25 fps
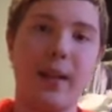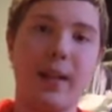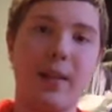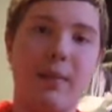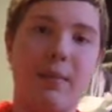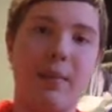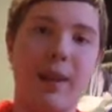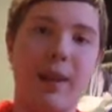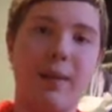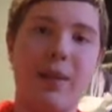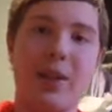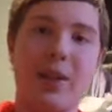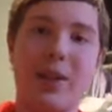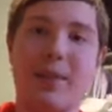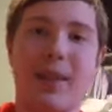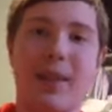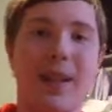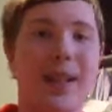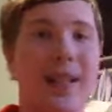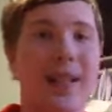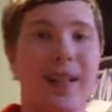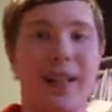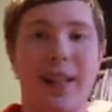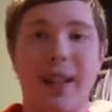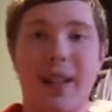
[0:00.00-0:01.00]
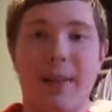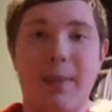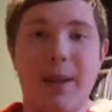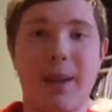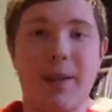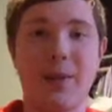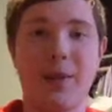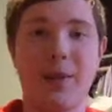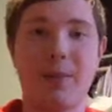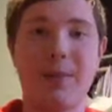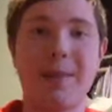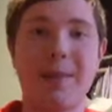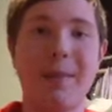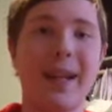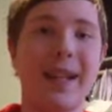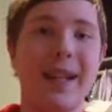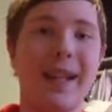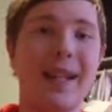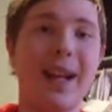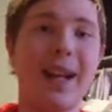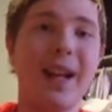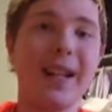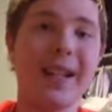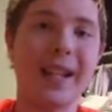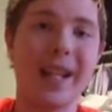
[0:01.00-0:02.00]
maybe it's just because I like Bowser, but my
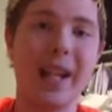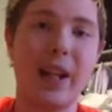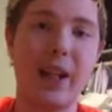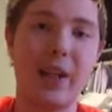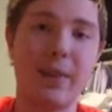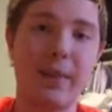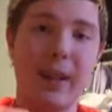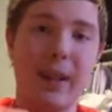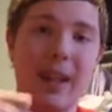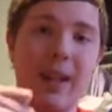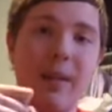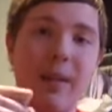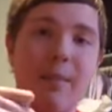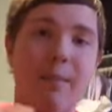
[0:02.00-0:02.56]
gut tells me